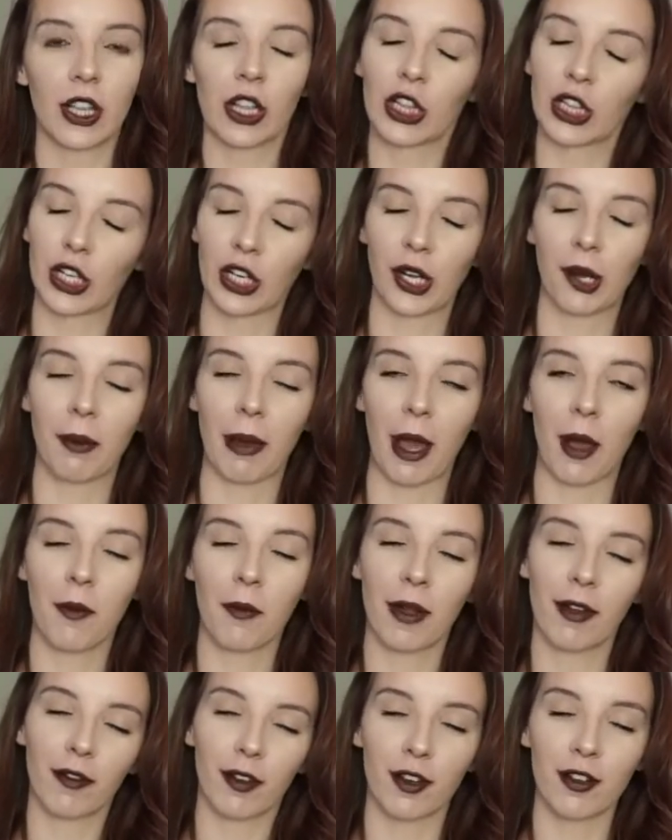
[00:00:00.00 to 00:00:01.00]
learn
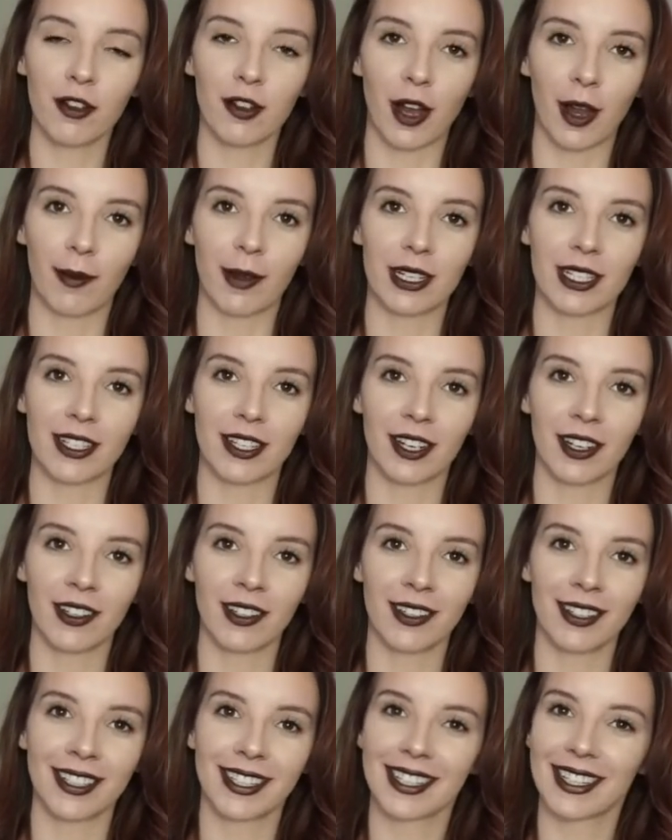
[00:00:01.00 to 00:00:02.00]
about my first trimester,
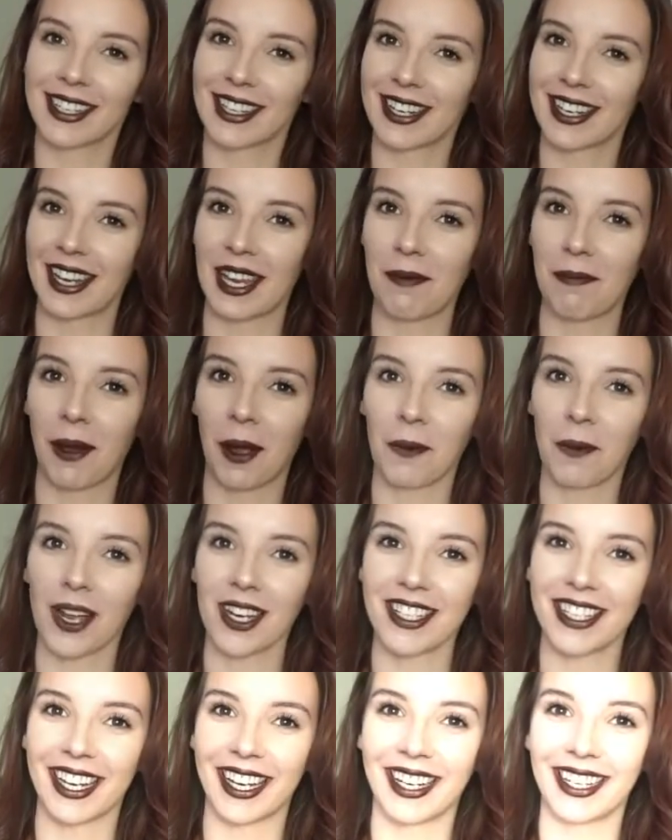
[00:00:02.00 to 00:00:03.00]
keep on
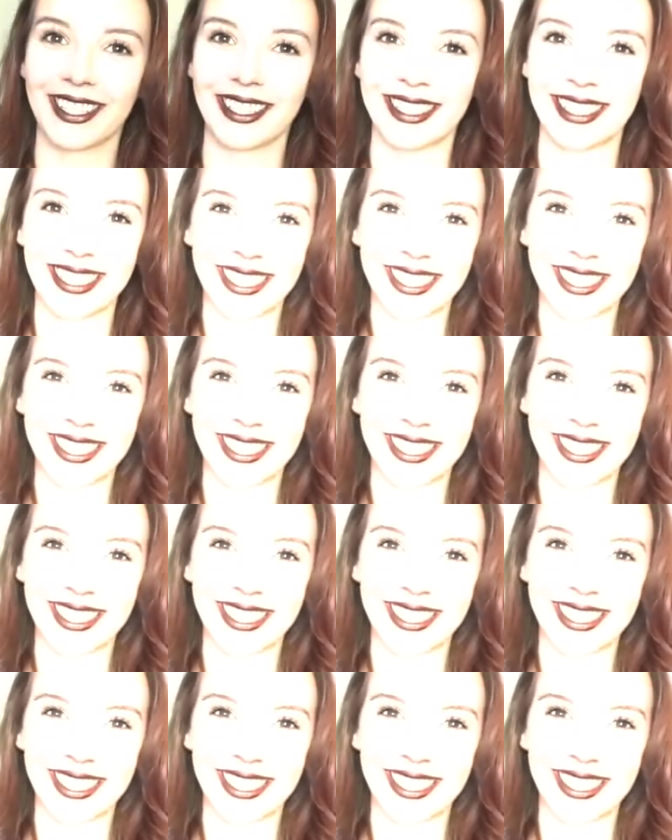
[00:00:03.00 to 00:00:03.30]
watching.